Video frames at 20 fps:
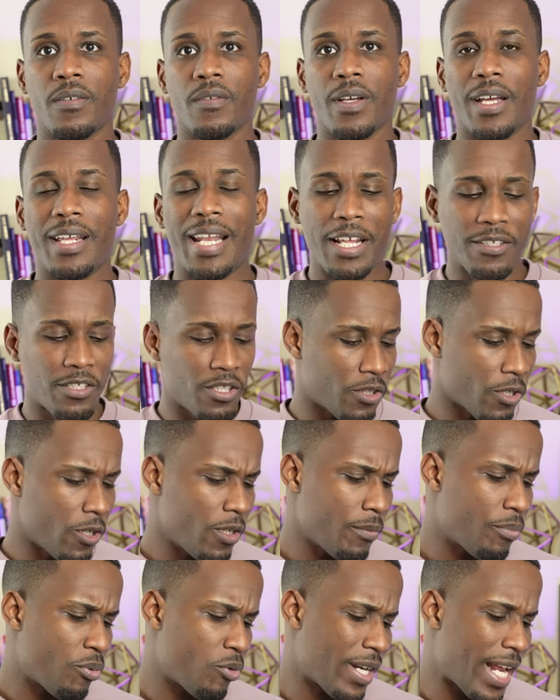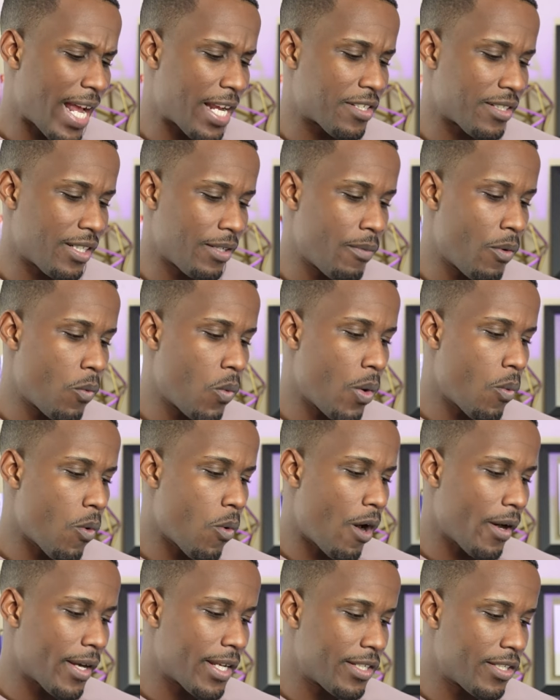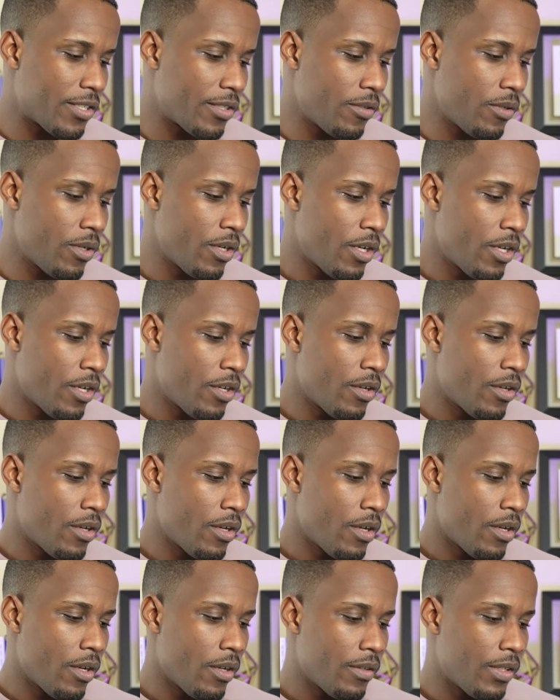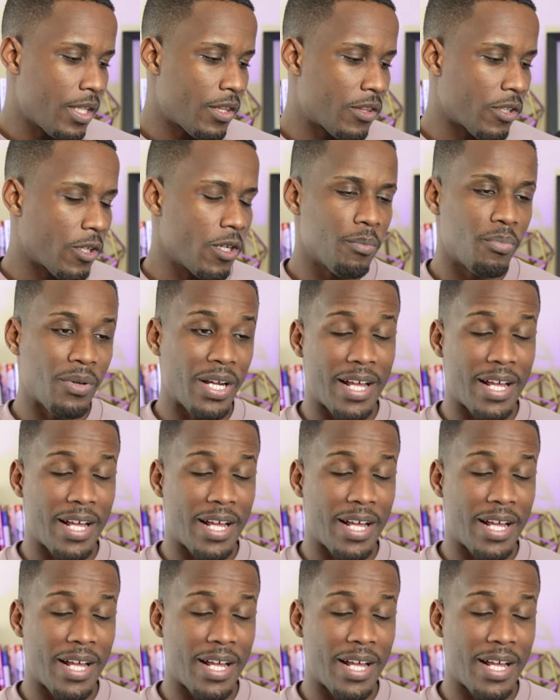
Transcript: And that's the third point. Actually, we walk into the third.